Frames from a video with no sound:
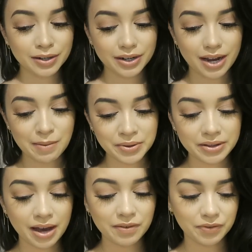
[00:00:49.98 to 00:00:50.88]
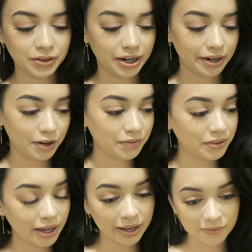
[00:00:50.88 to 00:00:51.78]
So I'm on the hunt for it.
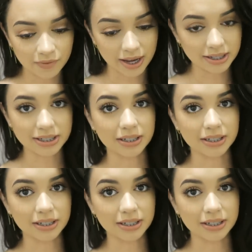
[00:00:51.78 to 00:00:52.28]
Hopefully I can find